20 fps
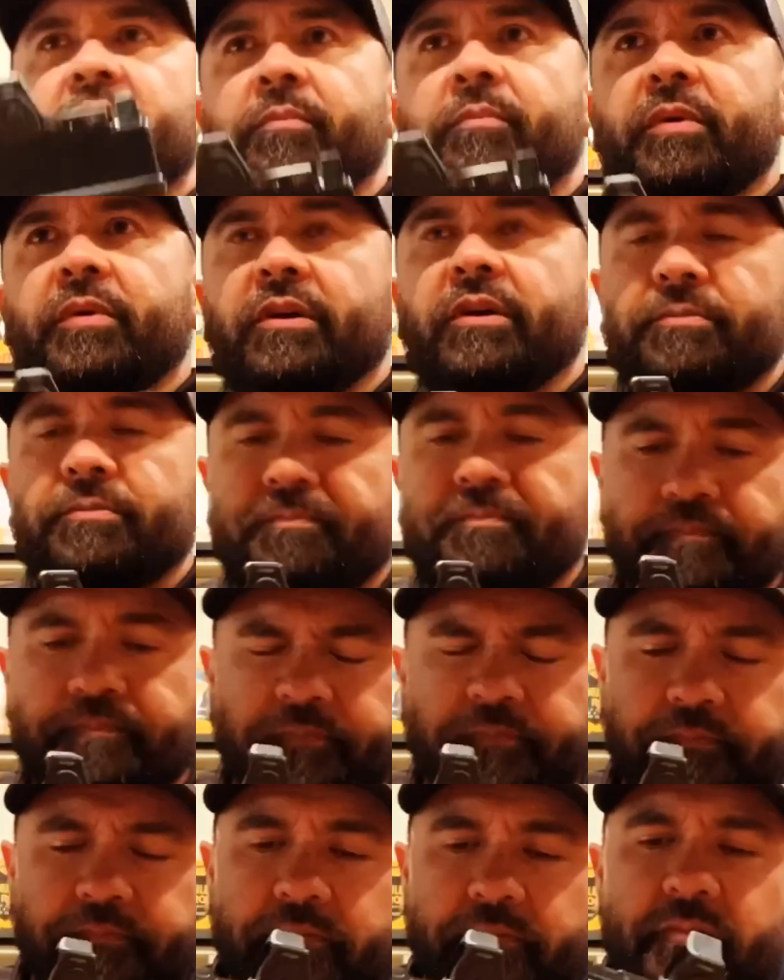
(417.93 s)
But
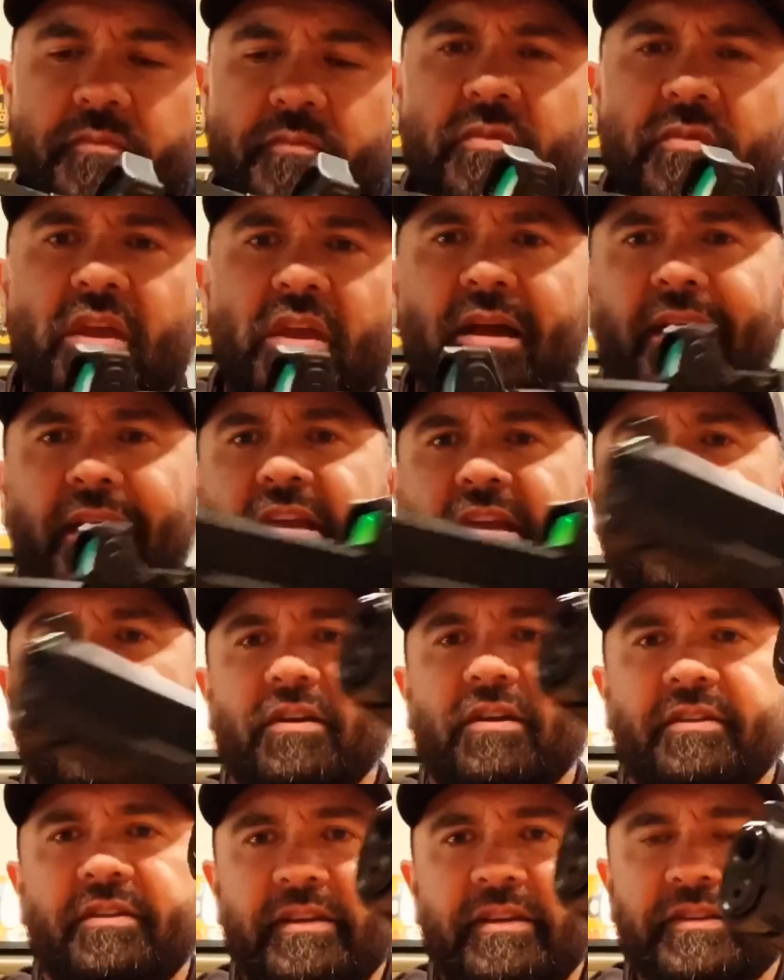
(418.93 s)
I
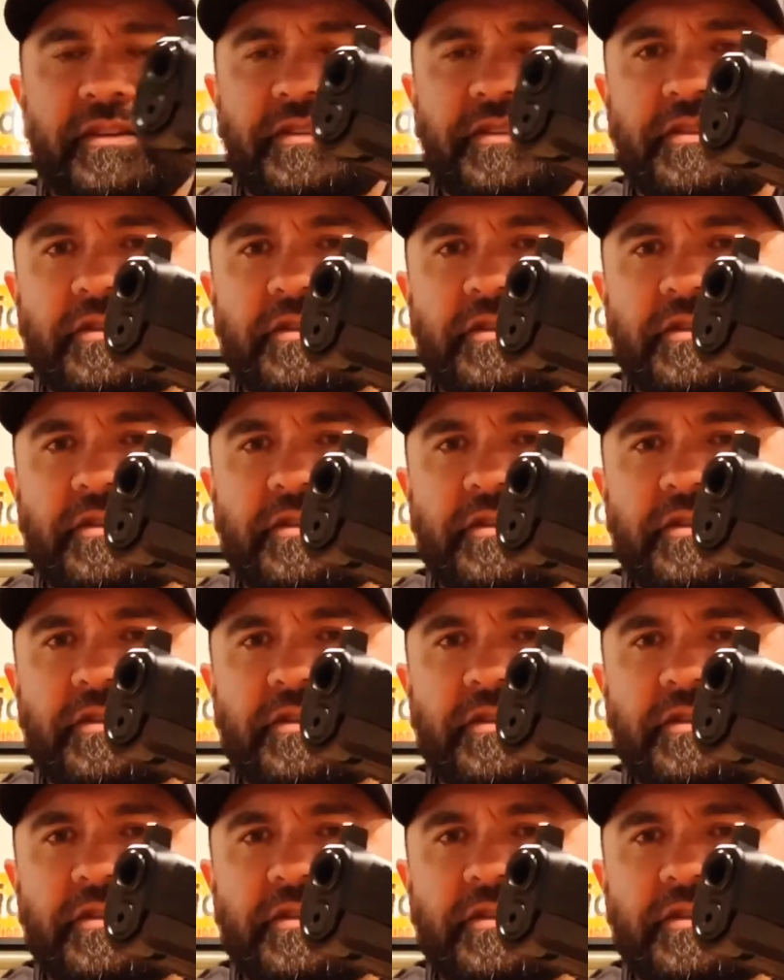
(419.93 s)
carry this